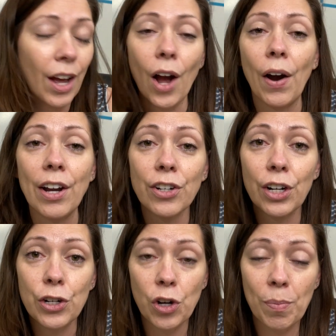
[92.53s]
All right, you're
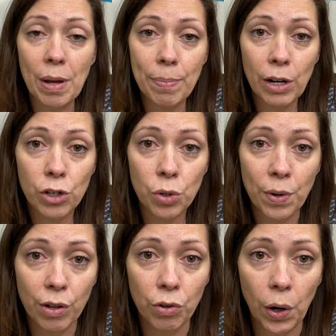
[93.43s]
going to show me a picture
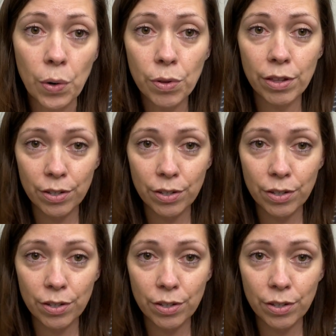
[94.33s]
with growth.